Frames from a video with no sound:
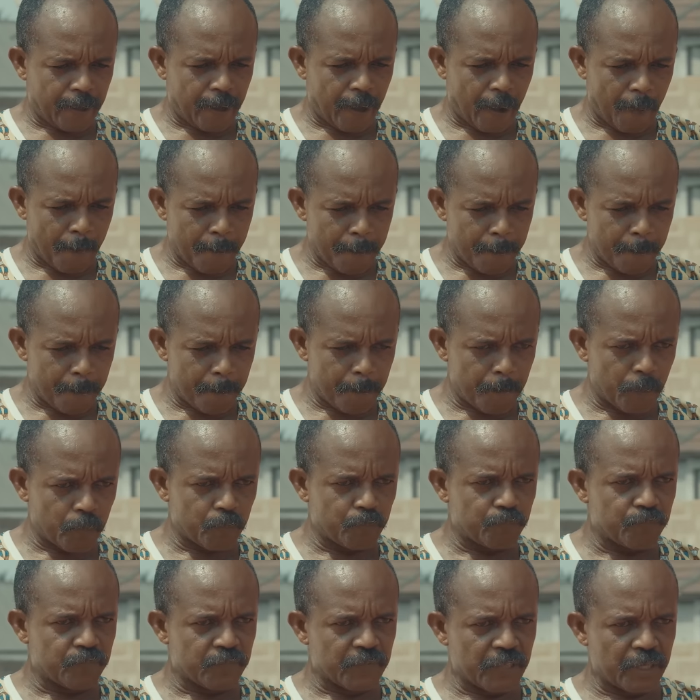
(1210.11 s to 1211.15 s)
Let
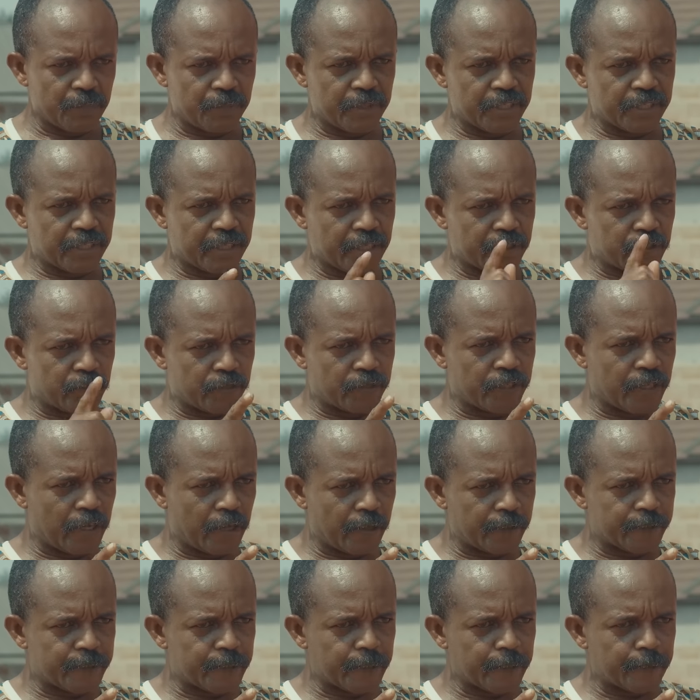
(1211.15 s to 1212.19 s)
me get to the
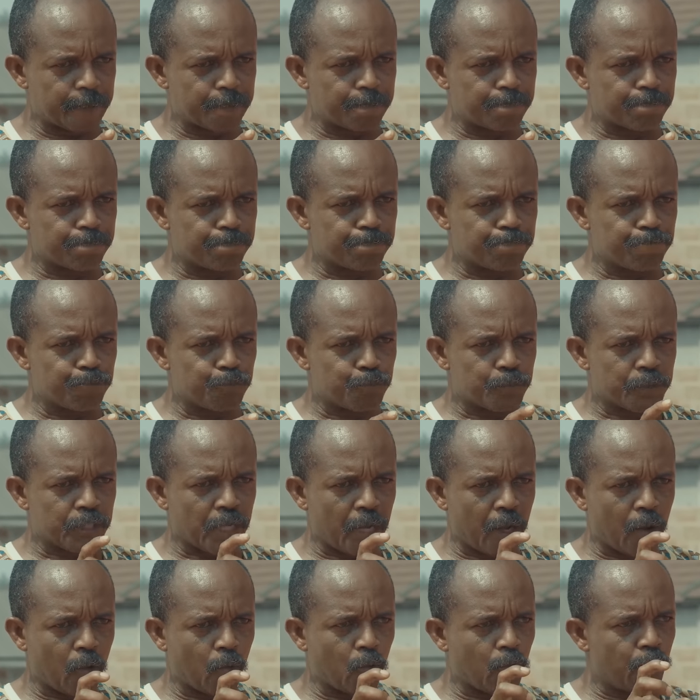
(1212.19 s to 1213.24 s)
house, eh?
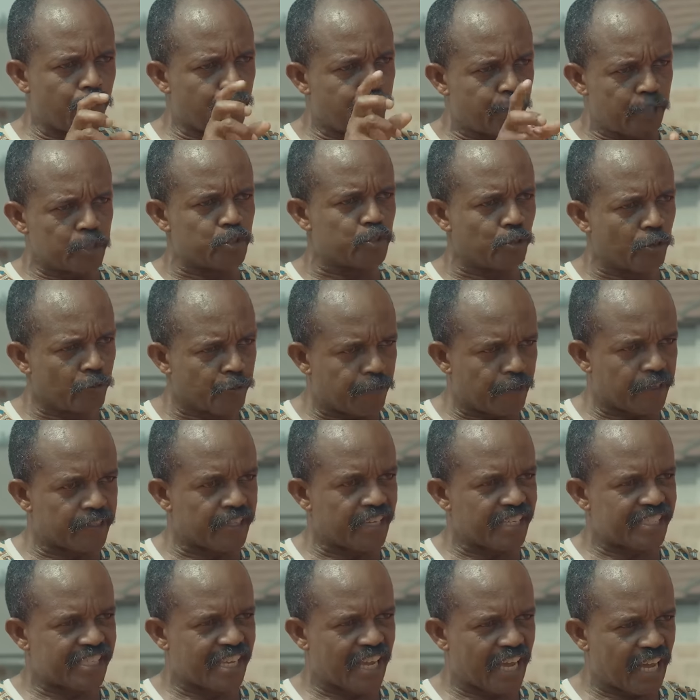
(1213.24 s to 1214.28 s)
I will fetch your
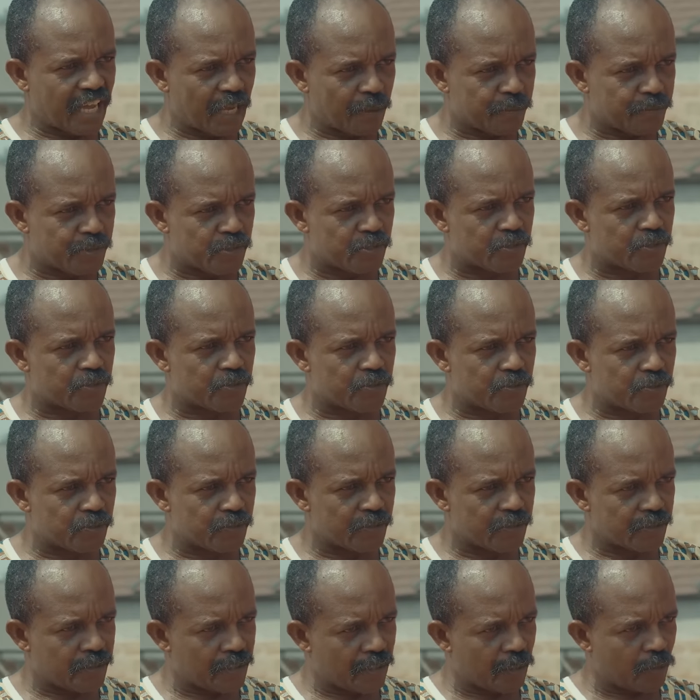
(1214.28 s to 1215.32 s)
father's herbs
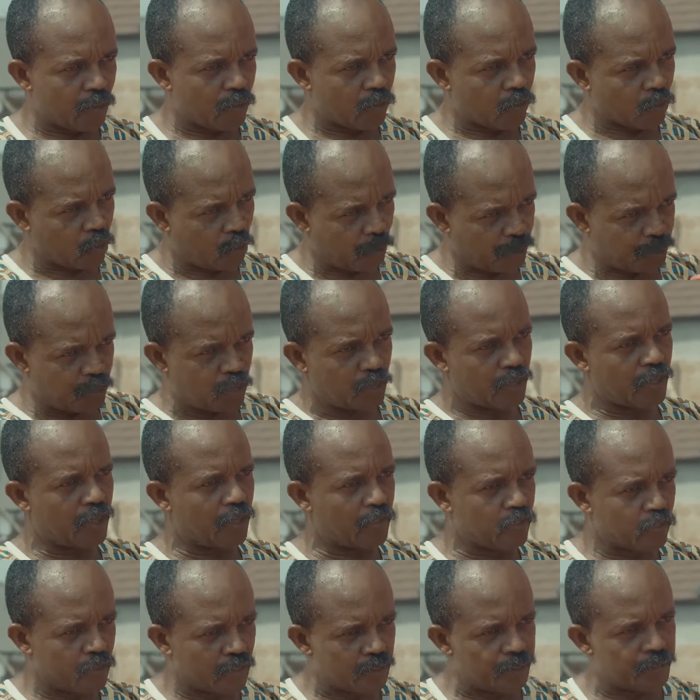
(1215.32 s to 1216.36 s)
and I will come to your
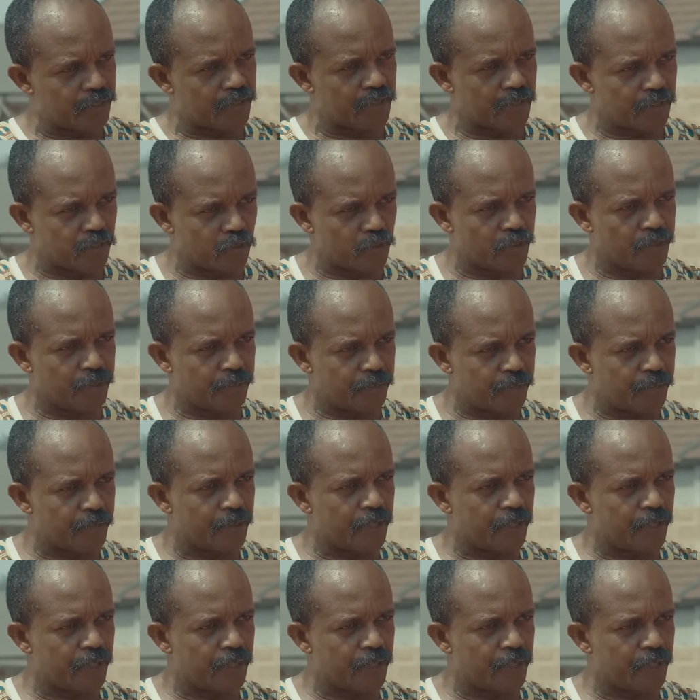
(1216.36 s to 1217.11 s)
house to administer to him.